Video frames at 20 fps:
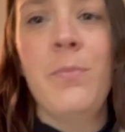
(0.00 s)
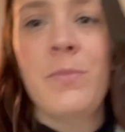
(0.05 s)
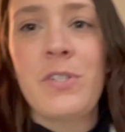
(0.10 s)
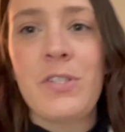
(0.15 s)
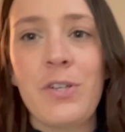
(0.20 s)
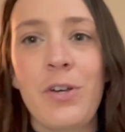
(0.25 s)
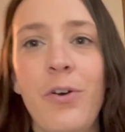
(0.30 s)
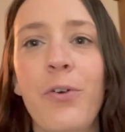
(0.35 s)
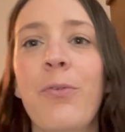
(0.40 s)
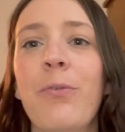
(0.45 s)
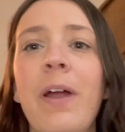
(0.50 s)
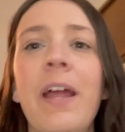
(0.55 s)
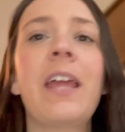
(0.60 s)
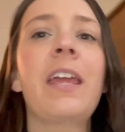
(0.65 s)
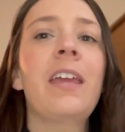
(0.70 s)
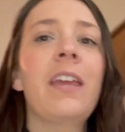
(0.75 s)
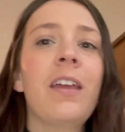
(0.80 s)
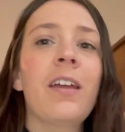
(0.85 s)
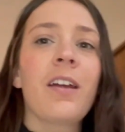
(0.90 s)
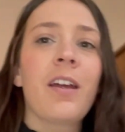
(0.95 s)
So right
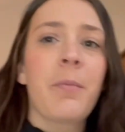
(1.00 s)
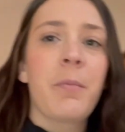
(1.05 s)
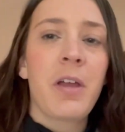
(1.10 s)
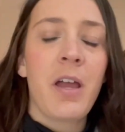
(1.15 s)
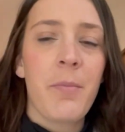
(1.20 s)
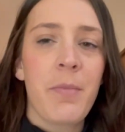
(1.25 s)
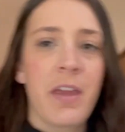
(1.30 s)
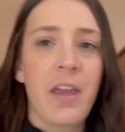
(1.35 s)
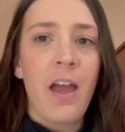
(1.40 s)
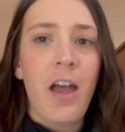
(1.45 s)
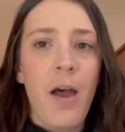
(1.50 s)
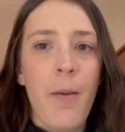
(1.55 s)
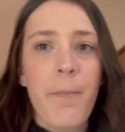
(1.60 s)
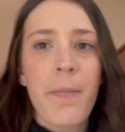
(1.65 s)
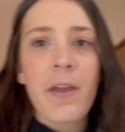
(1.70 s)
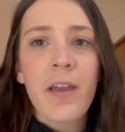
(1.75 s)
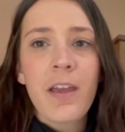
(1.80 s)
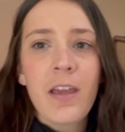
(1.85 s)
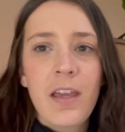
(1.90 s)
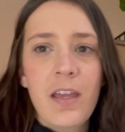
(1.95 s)
here, I'm coming up
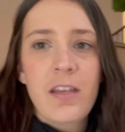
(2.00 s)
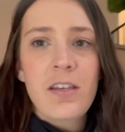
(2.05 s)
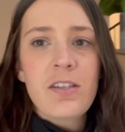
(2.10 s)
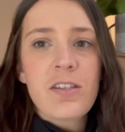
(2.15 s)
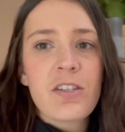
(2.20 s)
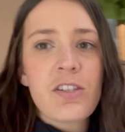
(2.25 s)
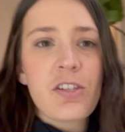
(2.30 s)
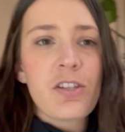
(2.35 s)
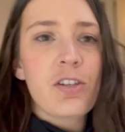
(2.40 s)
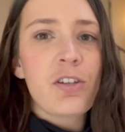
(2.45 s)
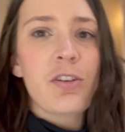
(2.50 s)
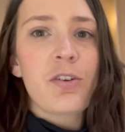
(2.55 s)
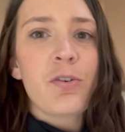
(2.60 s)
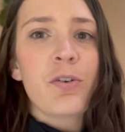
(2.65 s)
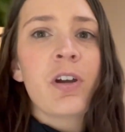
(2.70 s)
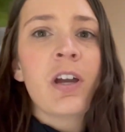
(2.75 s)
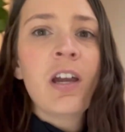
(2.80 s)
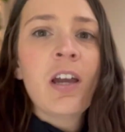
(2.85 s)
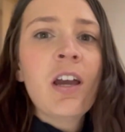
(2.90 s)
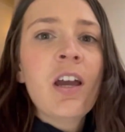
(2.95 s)

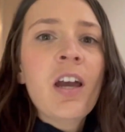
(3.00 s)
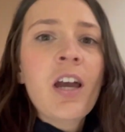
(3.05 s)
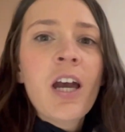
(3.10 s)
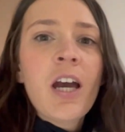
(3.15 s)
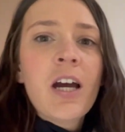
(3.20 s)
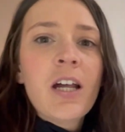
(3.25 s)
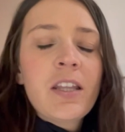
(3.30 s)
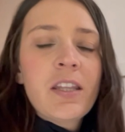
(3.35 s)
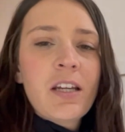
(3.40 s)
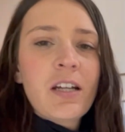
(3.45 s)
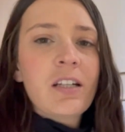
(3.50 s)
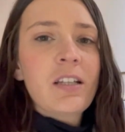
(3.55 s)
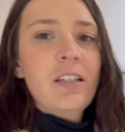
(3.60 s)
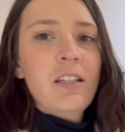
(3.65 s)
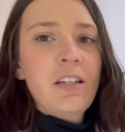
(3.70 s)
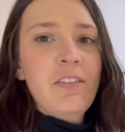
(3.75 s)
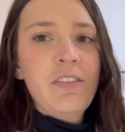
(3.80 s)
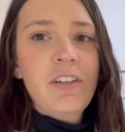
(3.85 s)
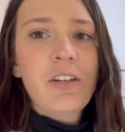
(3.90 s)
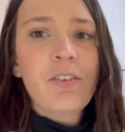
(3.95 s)
into their
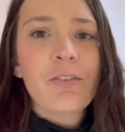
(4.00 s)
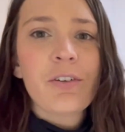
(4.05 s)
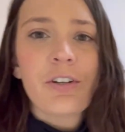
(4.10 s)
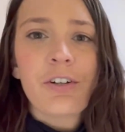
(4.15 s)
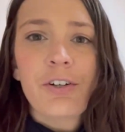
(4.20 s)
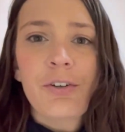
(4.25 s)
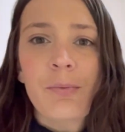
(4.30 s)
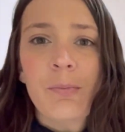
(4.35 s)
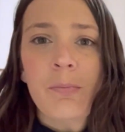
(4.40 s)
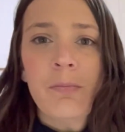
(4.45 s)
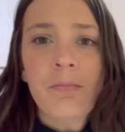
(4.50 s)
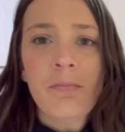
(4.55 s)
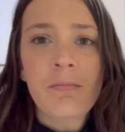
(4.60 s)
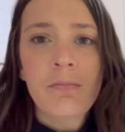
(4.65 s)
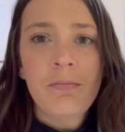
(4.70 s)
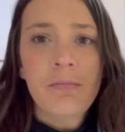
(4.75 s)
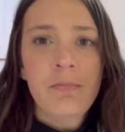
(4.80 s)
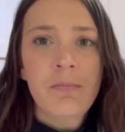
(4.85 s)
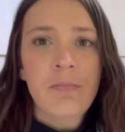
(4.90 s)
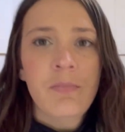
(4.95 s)
living room
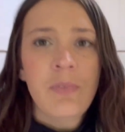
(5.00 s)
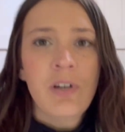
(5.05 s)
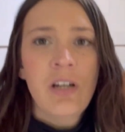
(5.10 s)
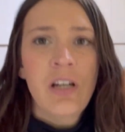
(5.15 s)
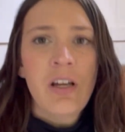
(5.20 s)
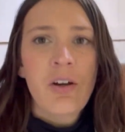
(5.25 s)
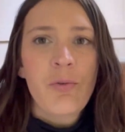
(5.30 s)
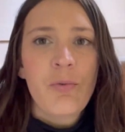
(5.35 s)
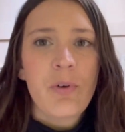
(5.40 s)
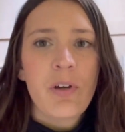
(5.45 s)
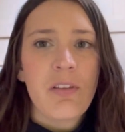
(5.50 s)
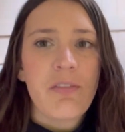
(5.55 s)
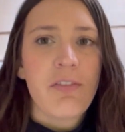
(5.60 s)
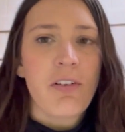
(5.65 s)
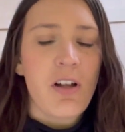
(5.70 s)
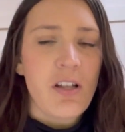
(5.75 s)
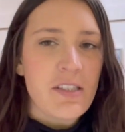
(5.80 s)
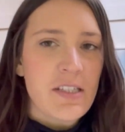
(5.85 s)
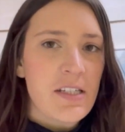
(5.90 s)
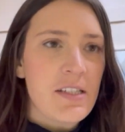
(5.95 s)
with
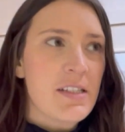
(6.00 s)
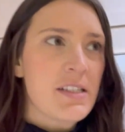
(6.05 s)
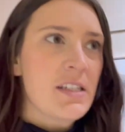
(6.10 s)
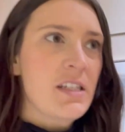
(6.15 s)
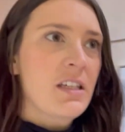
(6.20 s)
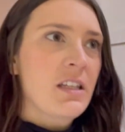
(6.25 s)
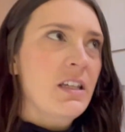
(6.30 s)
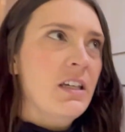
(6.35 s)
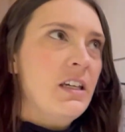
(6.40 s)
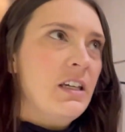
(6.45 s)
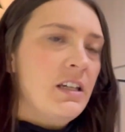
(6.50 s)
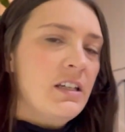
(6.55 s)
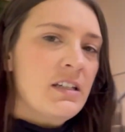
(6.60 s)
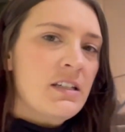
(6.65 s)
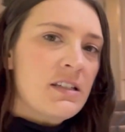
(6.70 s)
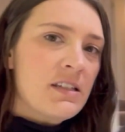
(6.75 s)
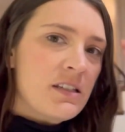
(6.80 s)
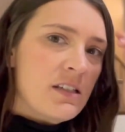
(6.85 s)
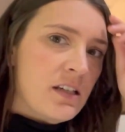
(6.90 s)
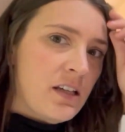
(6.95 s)
vaulted
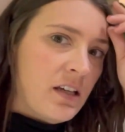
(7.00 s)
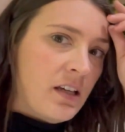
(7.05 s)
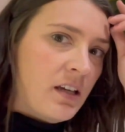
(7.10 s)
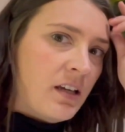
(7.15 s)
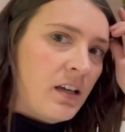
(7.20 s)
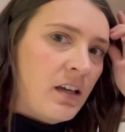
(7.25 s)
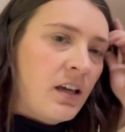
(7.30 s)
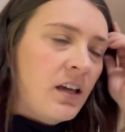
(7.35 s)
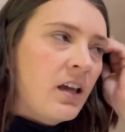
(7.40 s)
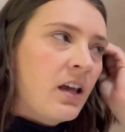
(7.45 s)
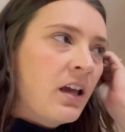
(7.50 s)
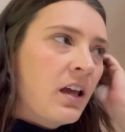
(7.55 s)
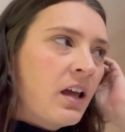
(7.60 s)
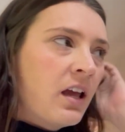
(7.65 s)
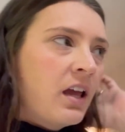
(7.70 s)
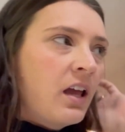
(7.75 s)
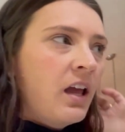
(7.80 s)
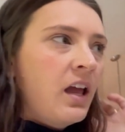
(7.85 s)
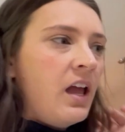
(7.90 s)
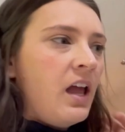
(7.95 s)
ceilings,
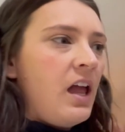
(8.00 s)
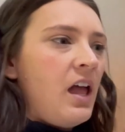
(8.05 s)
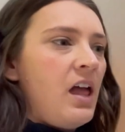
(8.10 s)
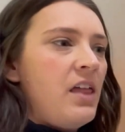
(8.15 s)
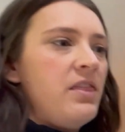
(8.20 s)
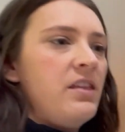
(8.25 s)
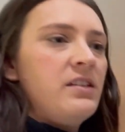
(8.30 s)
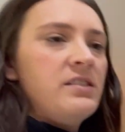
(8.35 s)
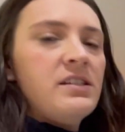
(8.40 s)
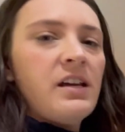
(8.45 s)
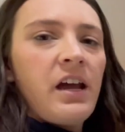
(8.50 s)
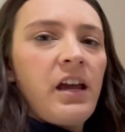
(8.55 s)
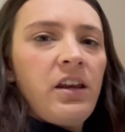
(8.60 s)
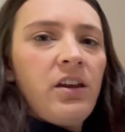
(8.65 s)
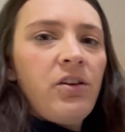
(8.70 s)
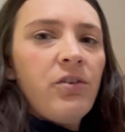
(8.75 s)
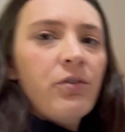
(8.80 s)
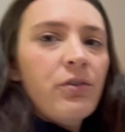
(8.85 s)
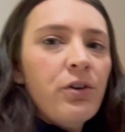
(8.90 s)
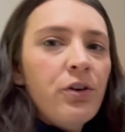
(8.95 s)
and the
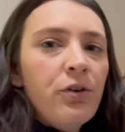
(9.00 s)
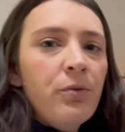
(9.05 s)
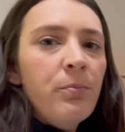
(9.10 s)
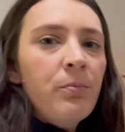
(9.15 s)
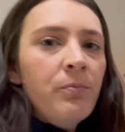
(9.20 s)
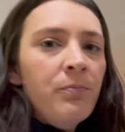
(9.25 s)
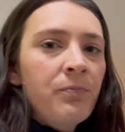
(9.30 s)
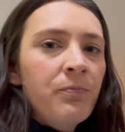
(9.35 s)
dining room,